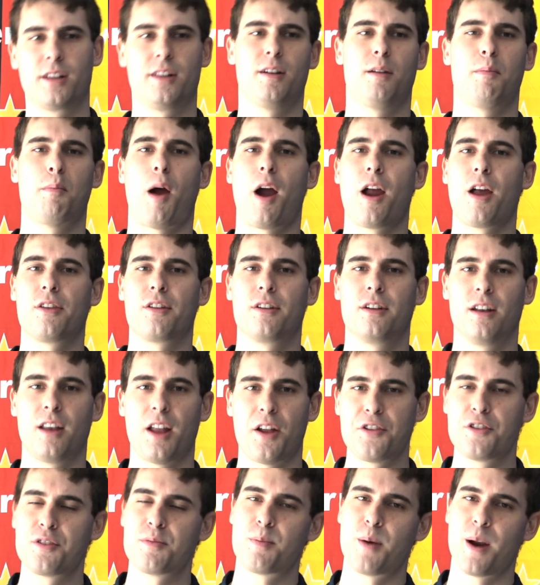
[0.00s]
They're on their
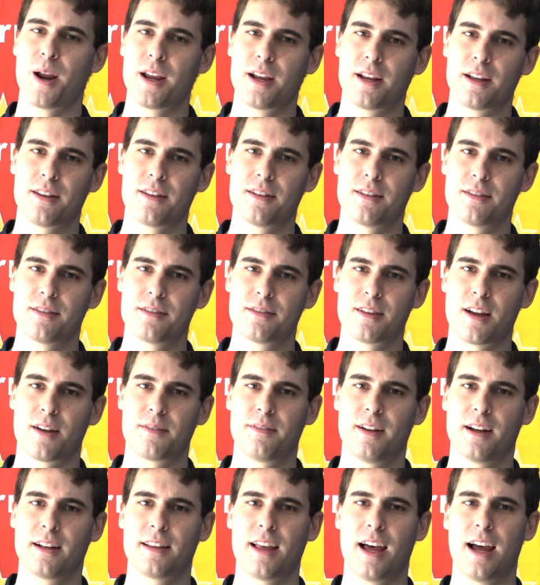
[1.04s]
lunch break and stuff
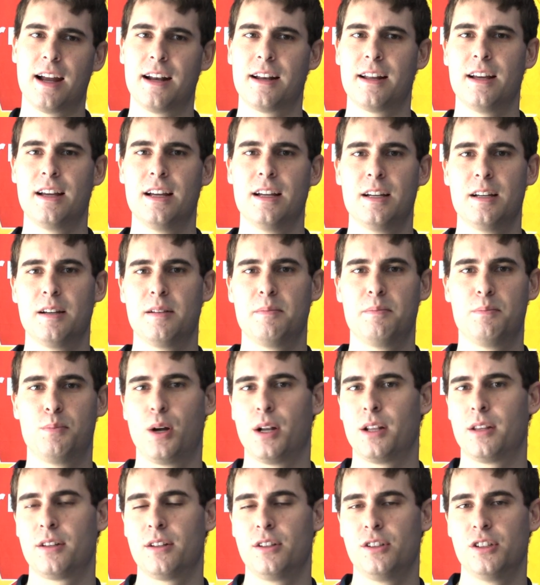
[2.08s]
like that,
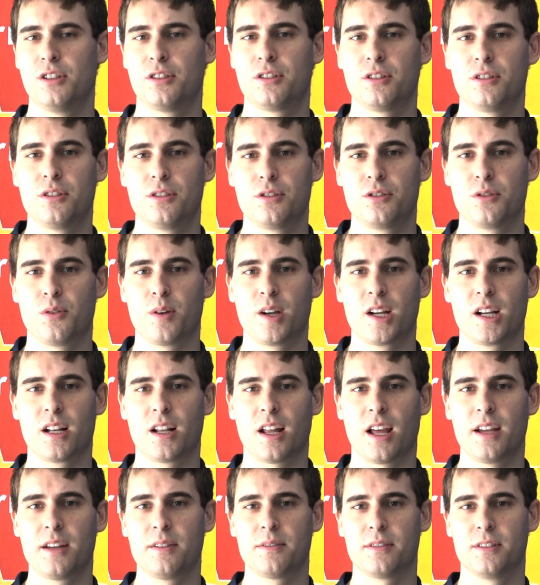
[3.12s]
but they're just enjoying
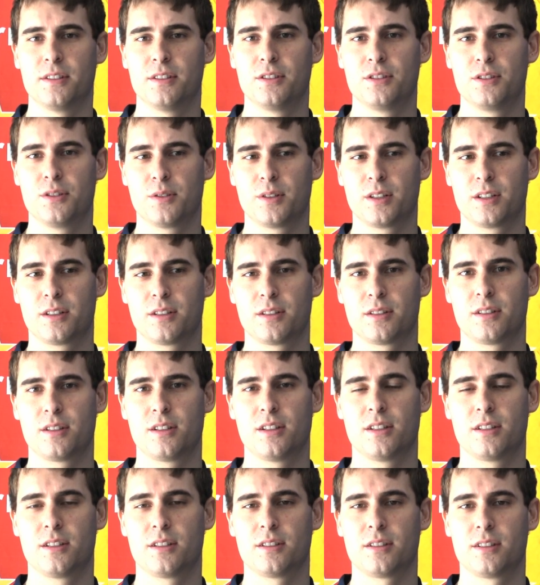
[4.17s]
life, enjoying
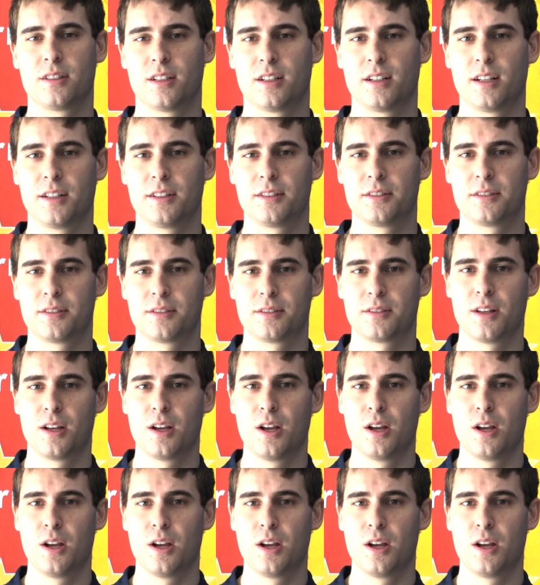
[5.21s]
the nice